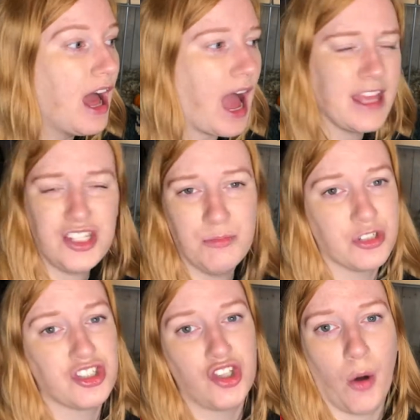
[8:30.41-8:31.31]
she
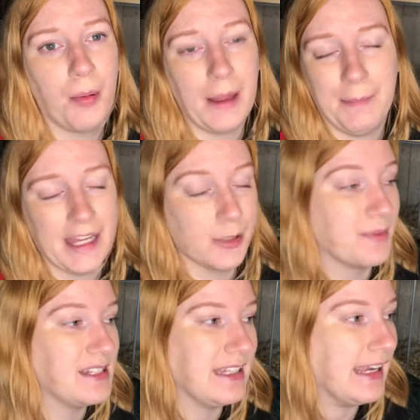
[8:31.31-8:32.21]
must stop and pick up
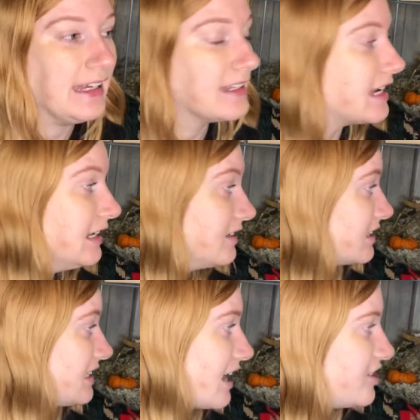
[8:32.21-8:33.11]
the seed and
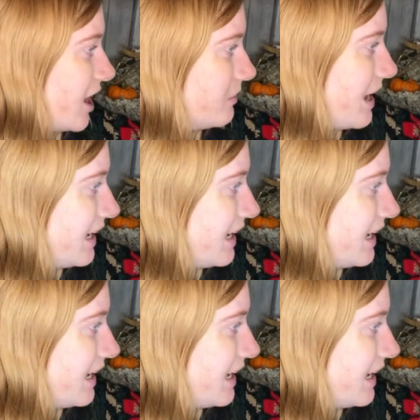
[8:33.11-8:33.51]
stash it away